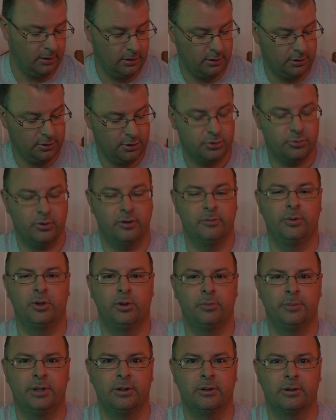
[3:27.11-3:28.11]
On your
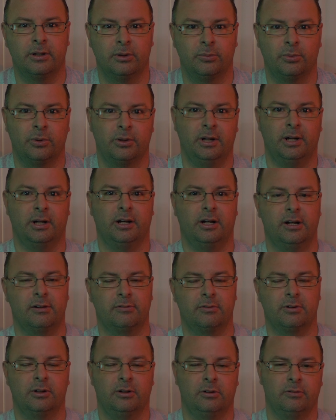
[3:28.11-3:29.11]
12mm, it will not
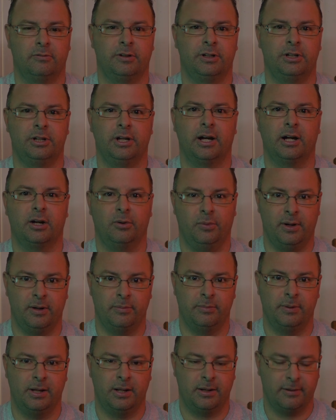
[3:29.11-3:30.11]
cover. It will vignette quite
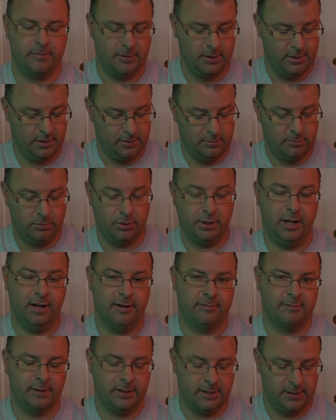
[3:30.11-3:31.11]
a bit, pretty
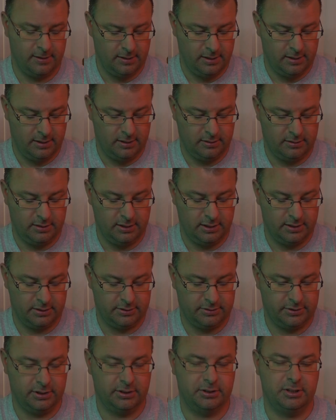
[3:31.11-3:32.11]
heavily. The
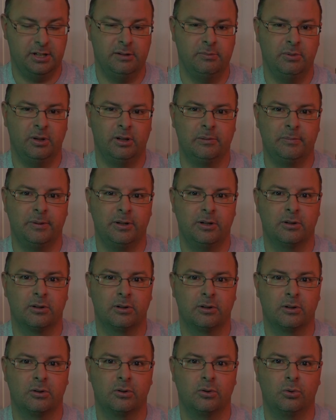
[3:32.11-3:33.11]

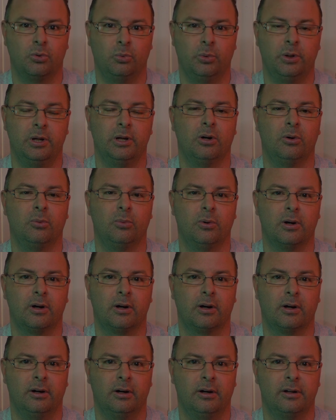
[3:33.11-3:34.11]
16mm will
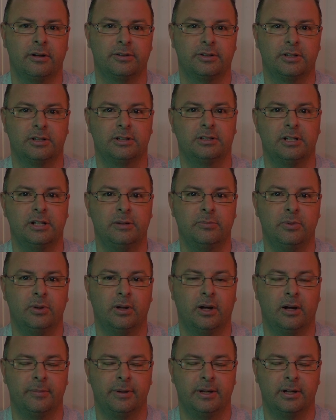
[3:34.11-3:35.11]
work on a
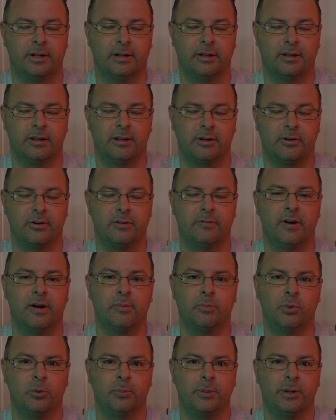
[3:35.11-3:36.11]

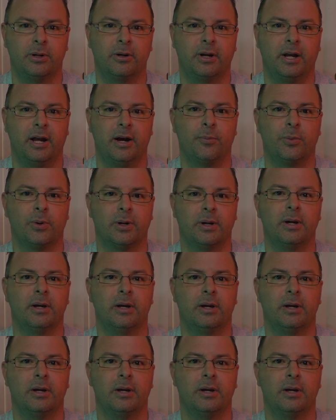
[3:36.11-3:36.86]
35mm camera.